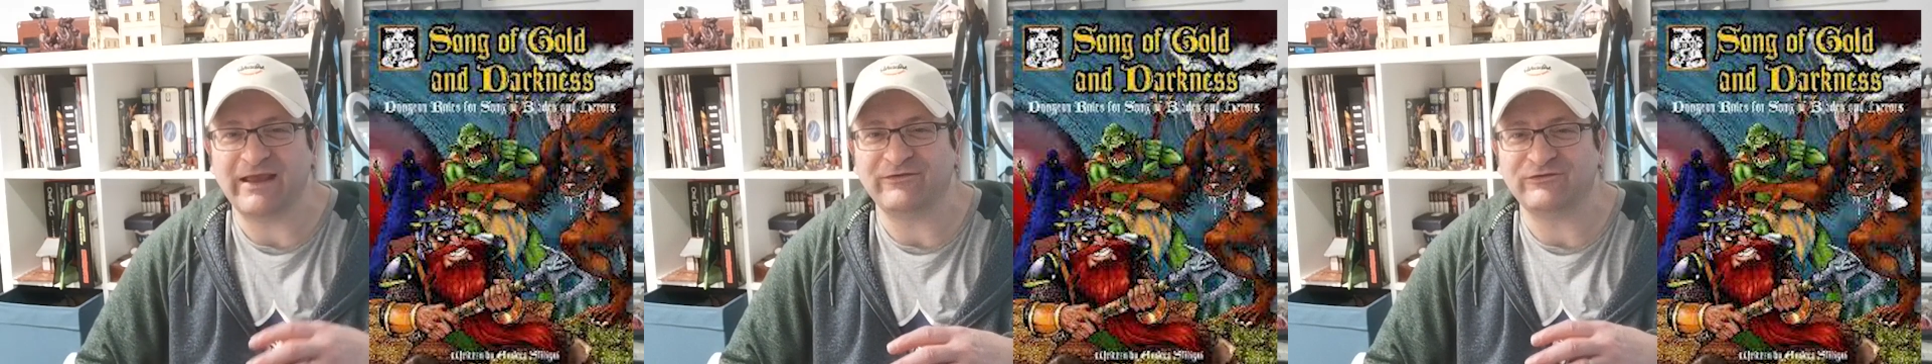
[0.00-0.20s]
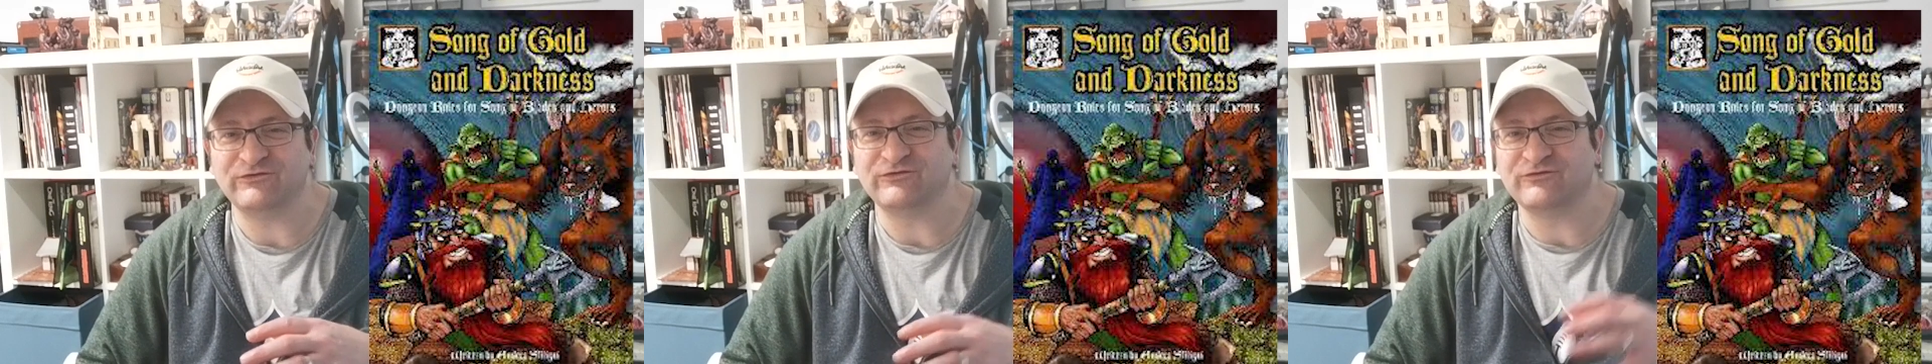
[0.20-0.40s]

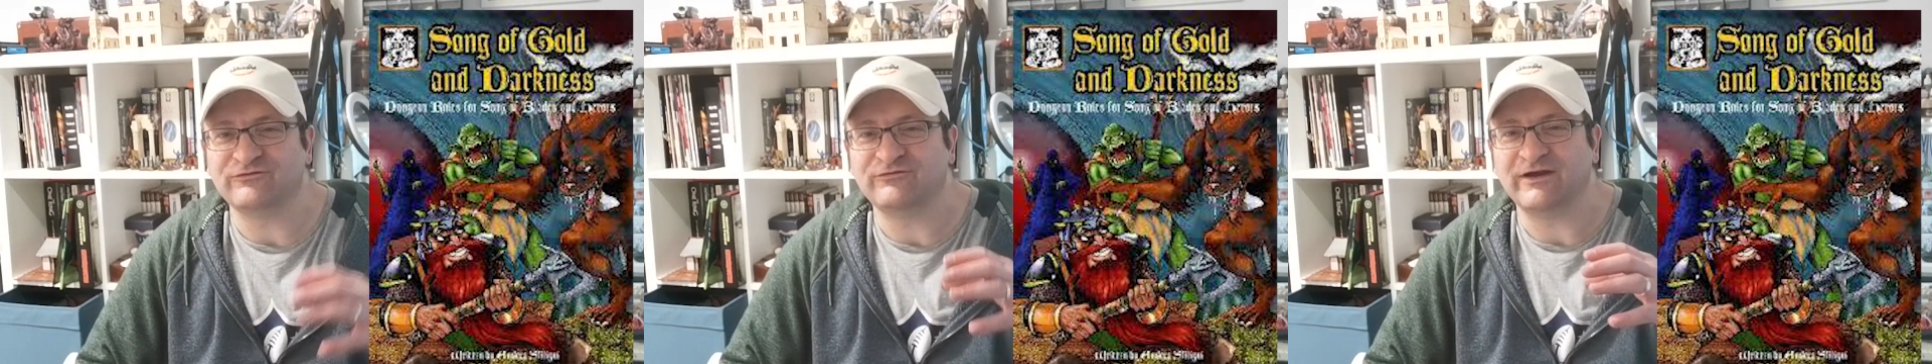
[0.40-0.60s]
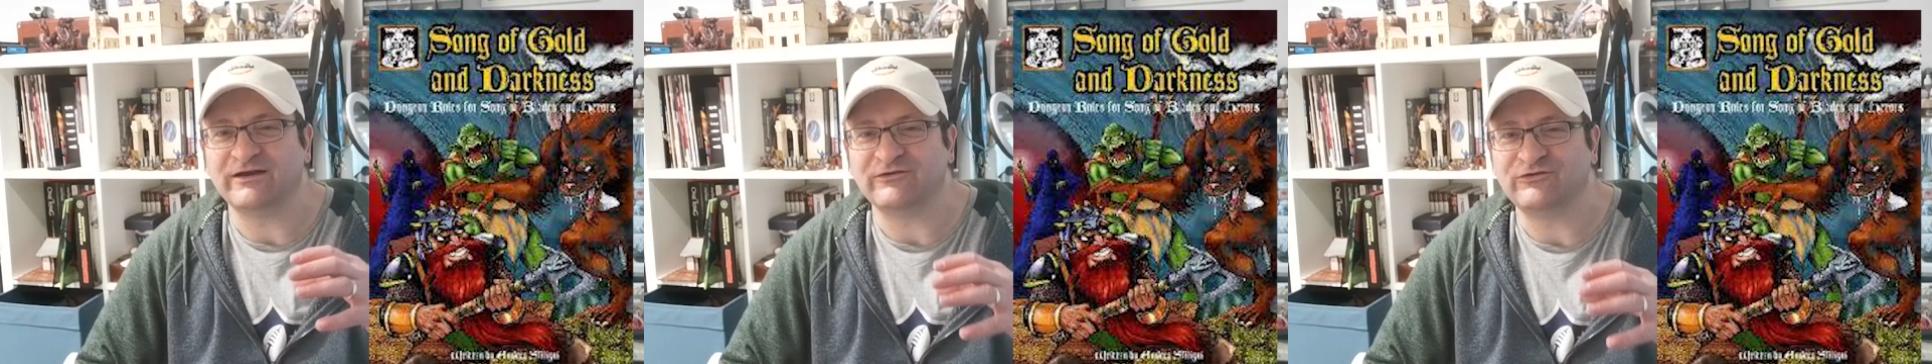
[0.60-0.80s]
essence of
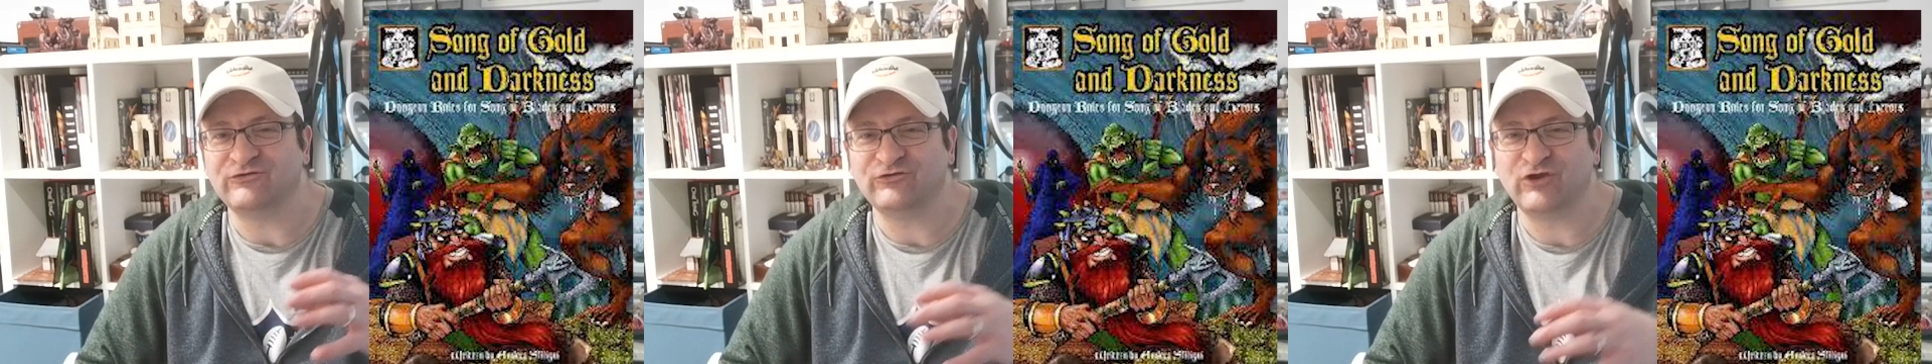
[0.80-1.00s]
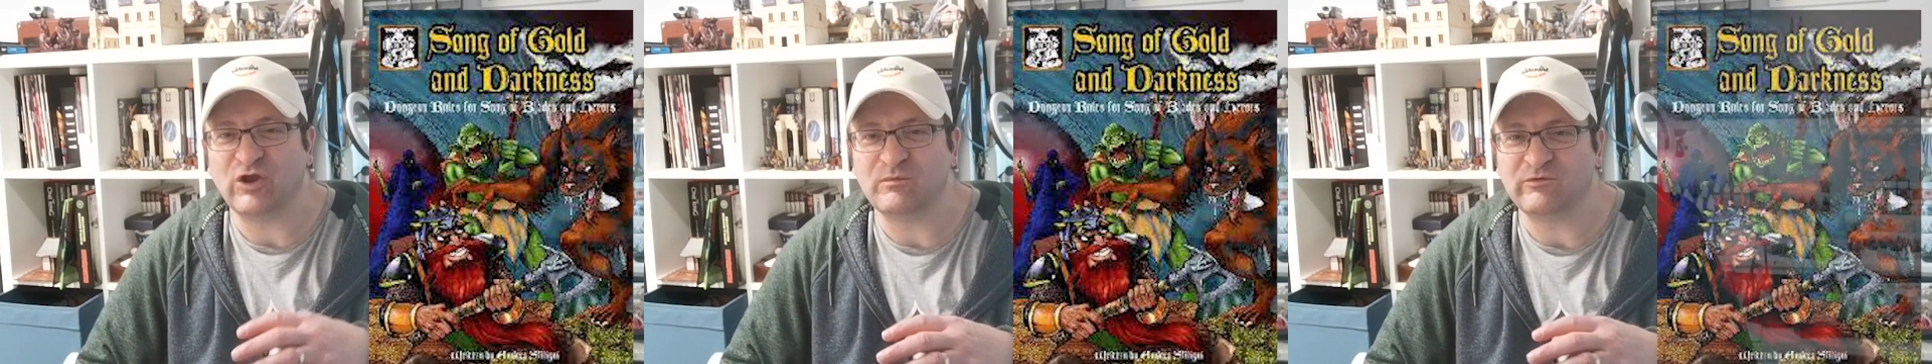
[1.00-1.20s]
fantasy
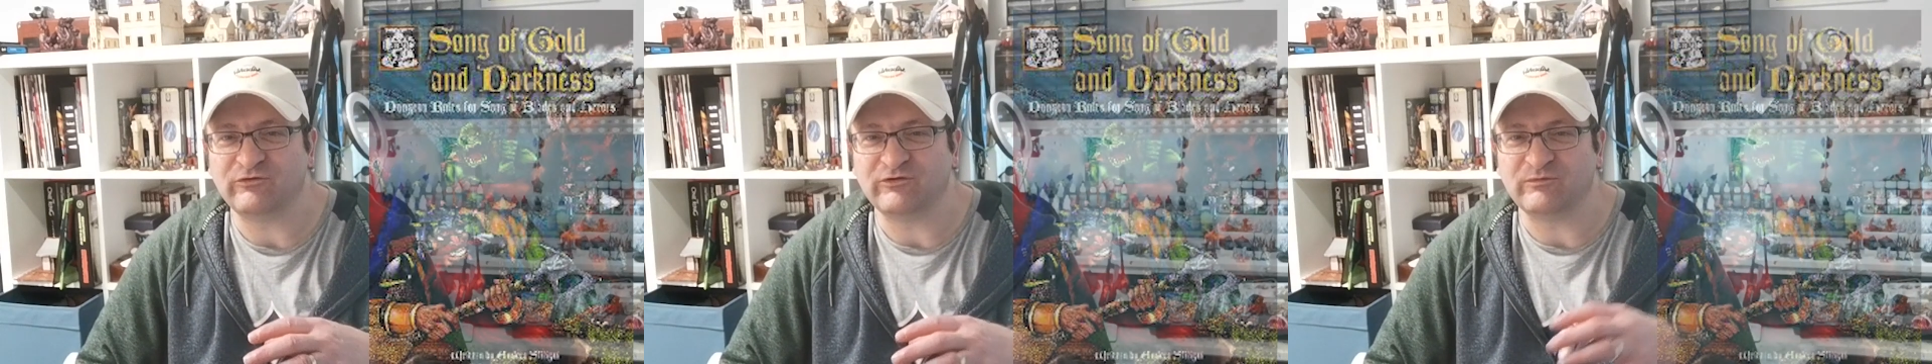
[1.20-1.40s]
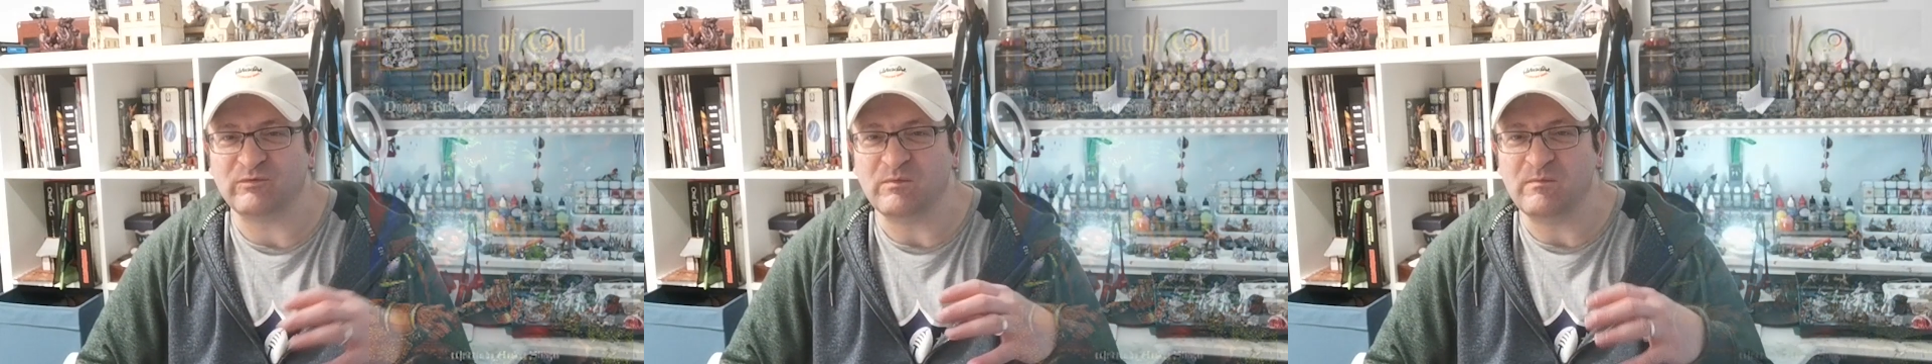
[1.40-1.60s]

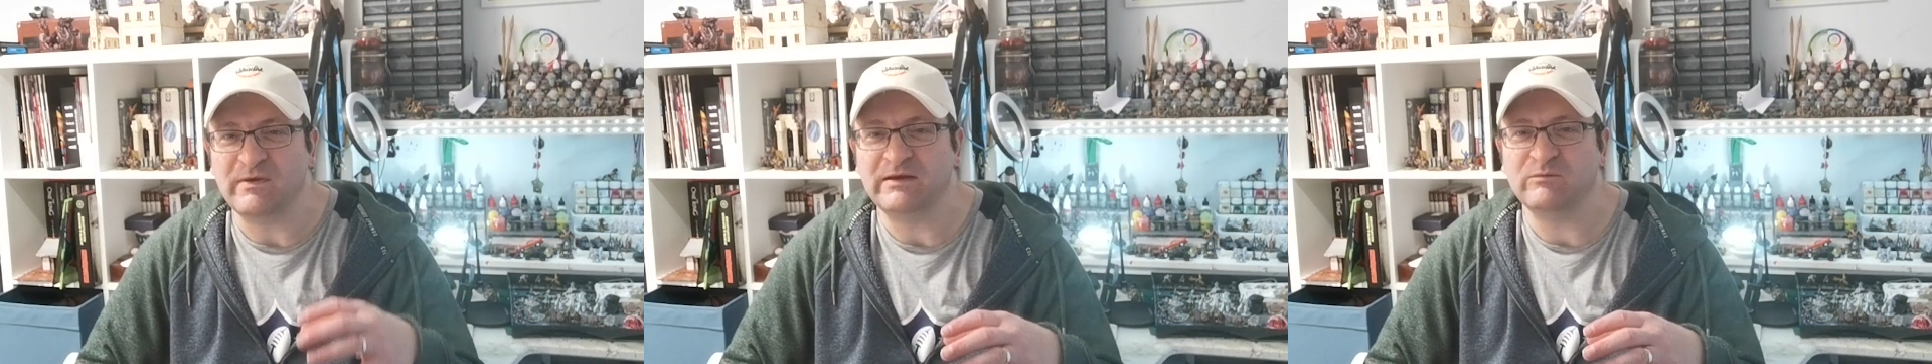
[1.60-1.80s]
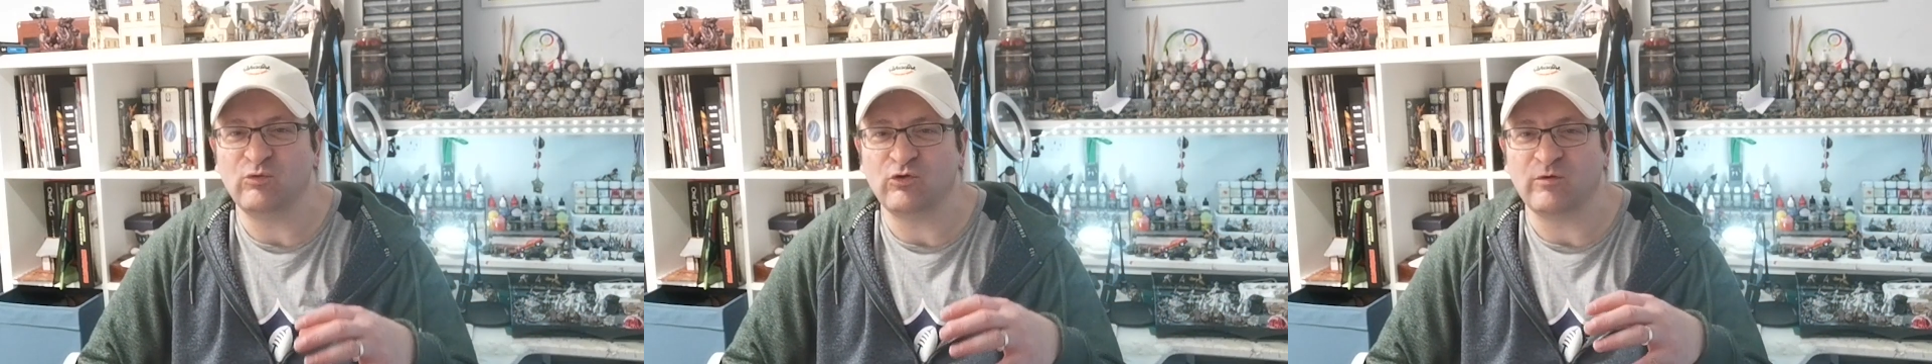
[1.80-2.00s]
skirmishes with
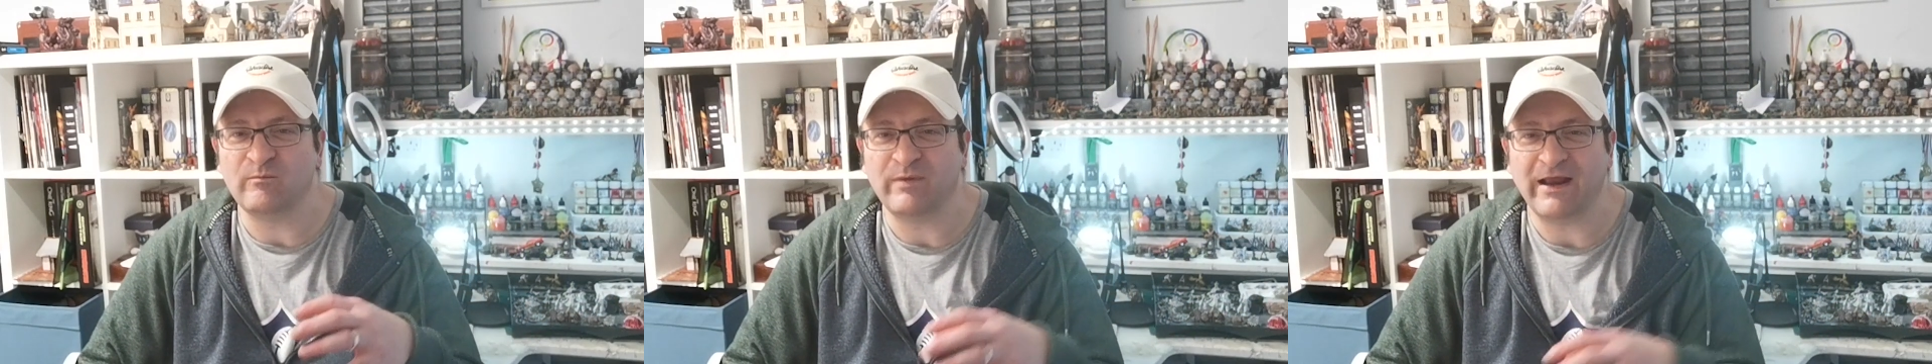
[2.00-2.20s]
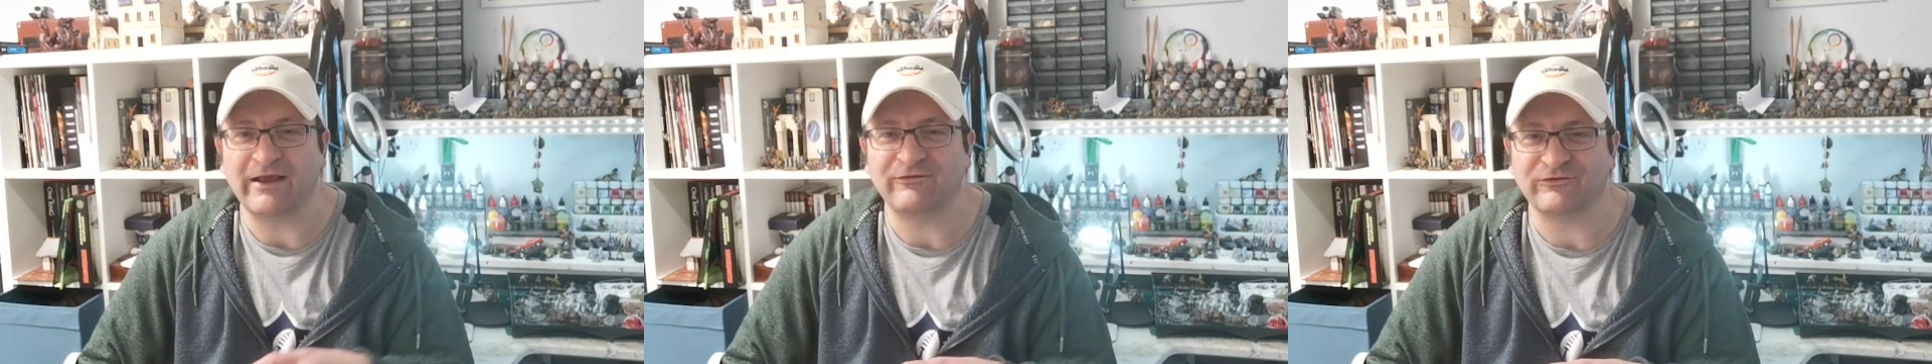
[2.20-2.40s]
minimal
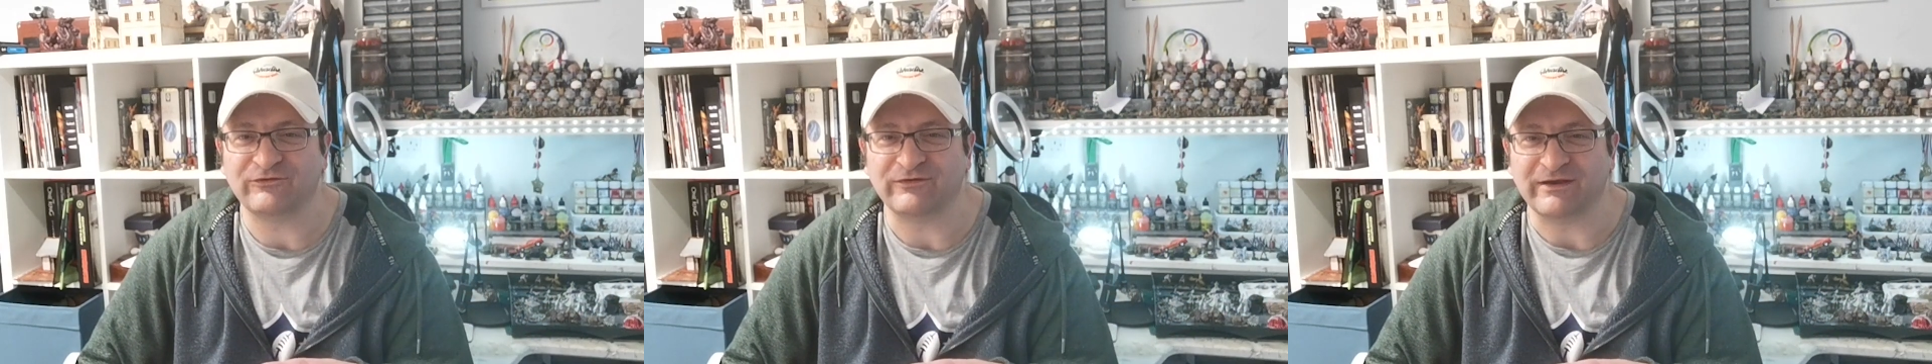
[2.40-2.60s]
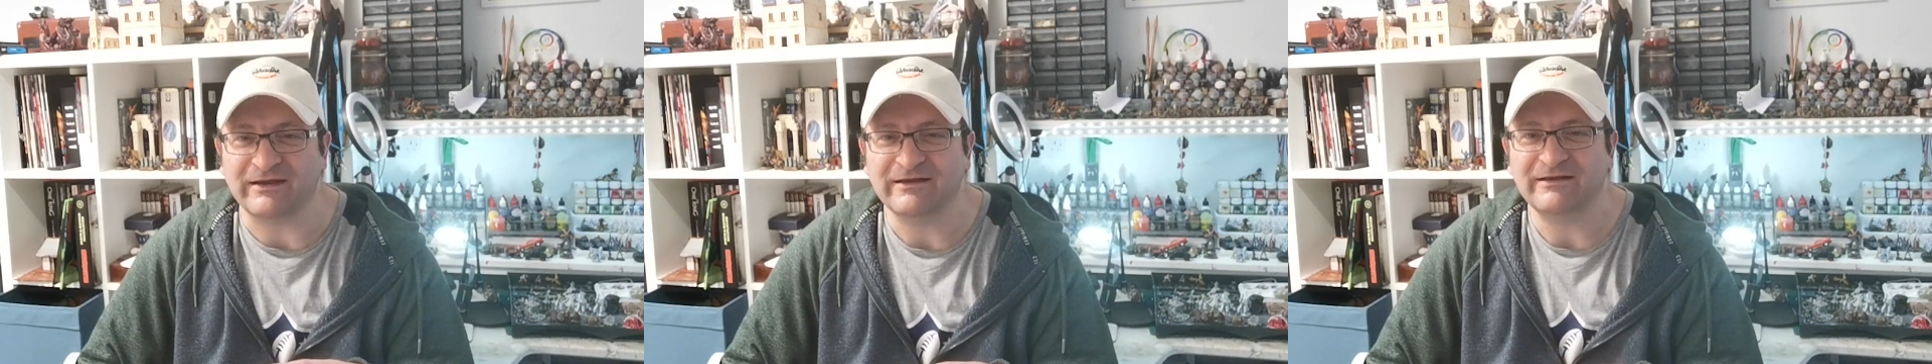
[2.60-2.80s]

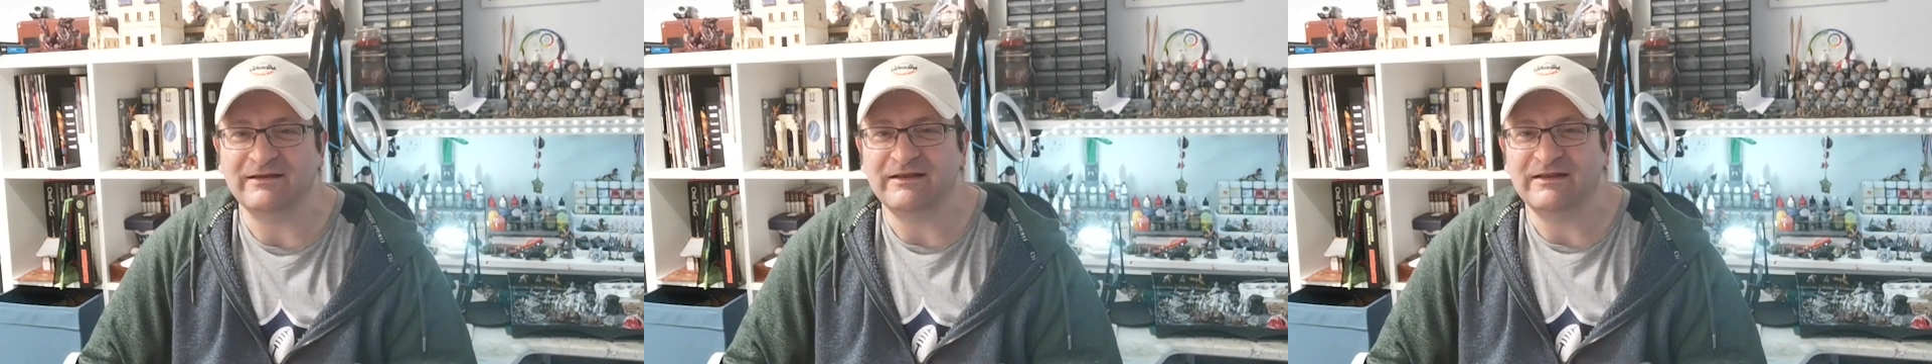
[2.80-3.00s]
complexity,